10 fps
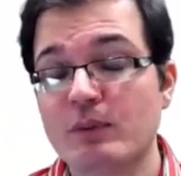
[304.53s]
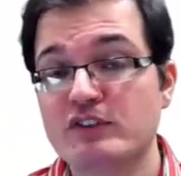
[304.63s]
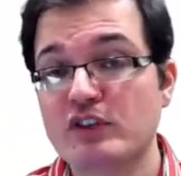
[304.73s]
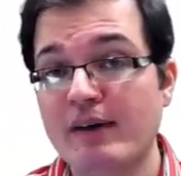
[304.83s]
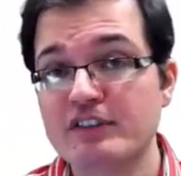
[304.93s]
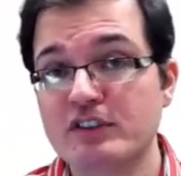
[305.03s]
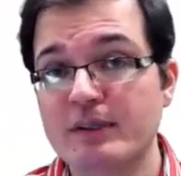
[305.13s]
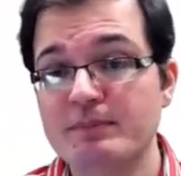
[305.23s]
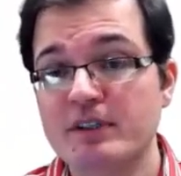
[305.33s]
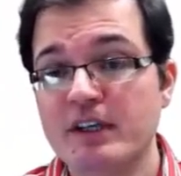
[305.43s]
with
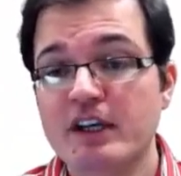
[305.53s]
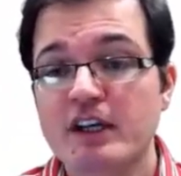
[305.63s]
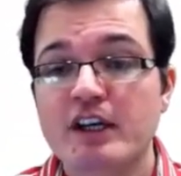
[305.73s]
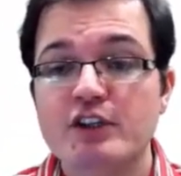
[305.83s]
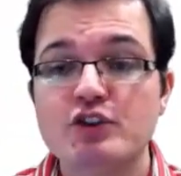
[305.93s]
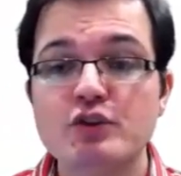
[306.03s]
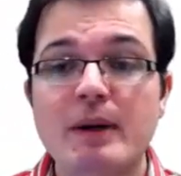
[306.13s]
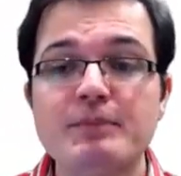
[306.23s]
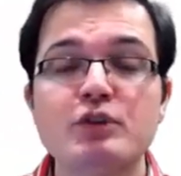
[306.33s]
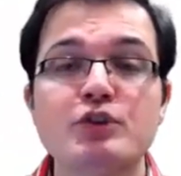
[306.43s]
JavaScript to
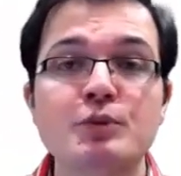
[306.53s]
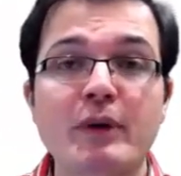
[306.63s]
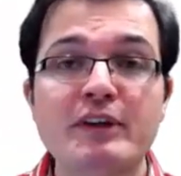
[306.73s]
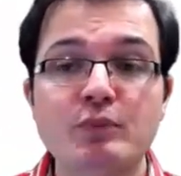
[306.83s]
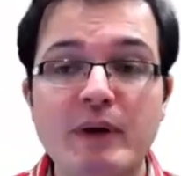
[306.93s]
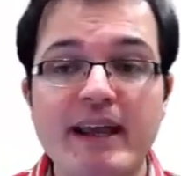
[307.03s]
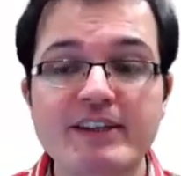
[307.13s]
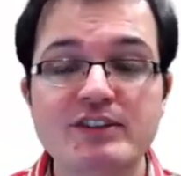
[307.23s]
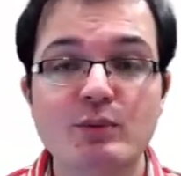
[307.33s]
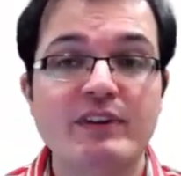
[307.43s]
up to
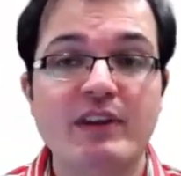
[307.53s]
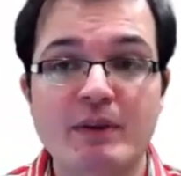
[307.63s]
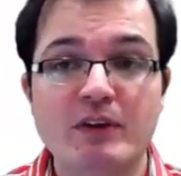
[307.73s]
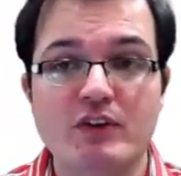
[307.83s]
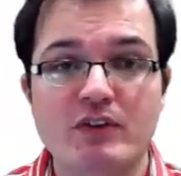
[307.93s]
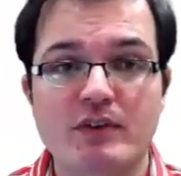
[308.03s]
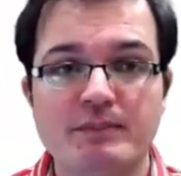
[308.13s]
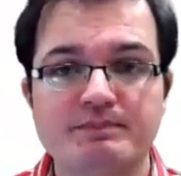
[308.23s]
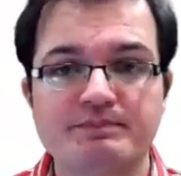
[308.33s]
2.1x with images.